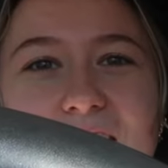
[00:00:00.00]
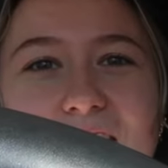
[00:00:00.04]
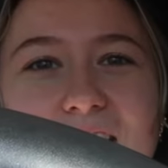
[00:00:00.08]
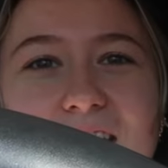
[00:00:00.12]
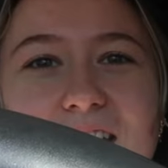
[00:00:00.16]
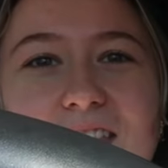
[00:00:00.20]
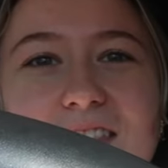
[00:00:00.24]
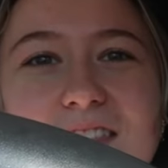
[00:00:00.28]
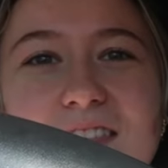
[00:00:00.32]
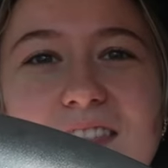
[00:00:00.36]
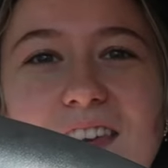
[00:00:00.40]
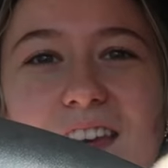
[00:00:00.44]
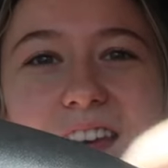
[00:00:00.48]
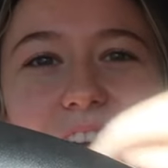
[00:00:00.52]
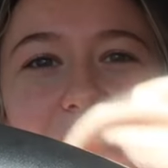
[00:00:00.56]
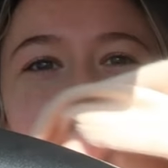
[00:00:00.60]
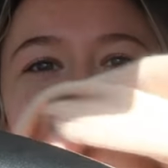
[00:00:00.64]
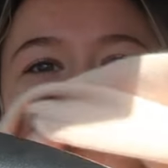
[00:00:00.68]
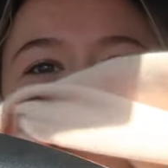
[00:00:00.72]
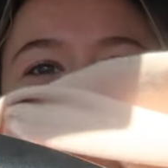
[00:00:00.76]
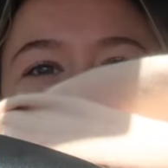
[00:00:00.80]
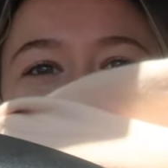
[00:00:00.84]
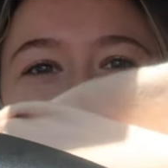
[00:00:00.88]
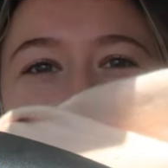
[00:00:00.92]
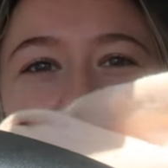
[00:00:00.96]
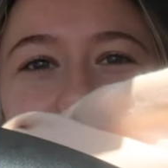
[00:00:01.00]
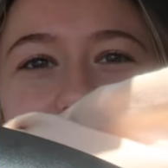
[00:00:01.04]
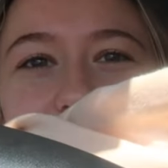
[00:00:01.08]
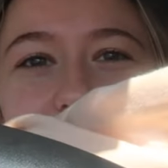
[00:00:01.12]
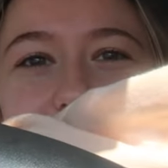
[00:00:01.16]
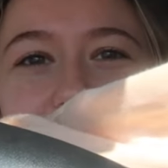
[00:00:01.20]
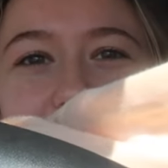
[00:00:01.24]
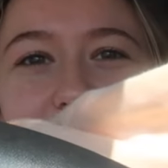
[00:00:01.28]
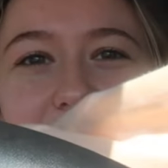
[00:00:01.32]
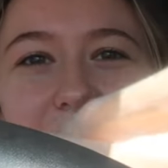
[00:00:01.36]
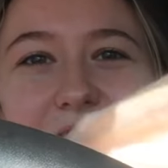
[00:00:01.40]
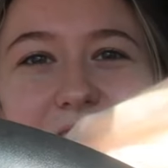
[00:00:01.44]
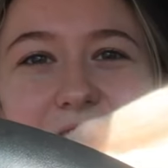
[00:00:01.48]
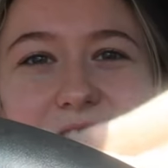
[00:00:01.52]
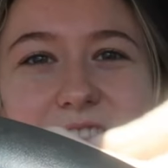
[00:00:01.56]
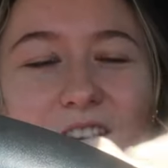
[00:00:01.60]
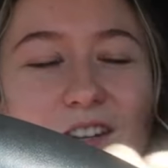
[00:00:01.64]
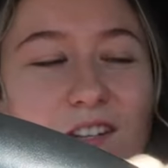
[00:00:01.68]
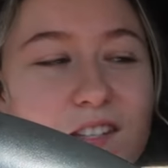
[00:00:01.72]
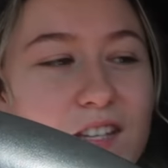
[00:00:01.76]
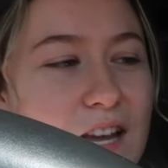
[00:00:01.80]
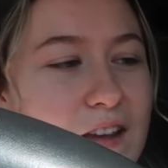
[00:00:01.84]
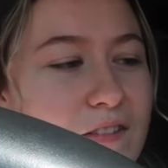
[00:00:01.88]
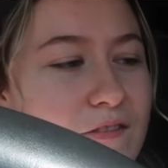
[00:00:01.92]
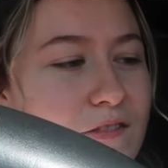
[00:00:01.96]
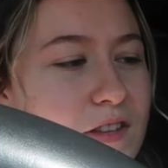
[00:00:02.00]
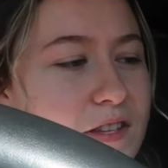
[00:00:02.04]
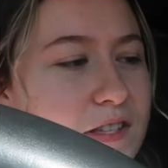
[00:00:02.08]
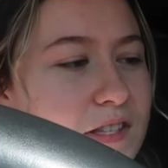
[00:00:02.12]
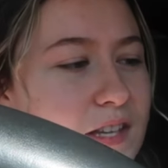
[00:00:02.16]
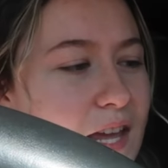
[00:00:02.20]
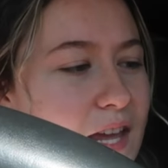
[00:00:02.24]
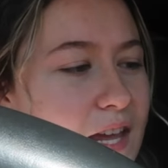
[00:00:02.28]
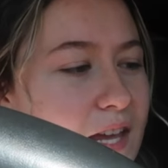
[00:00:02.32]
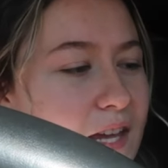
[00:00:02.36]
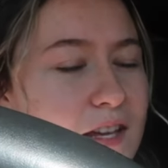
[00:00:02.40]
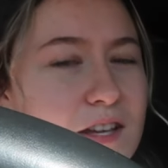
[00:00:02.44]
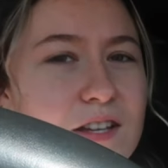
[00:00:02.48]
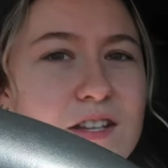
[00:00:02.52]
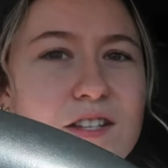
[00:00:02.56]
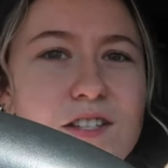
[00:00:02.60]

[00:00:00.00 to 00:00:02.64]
And then they just have this like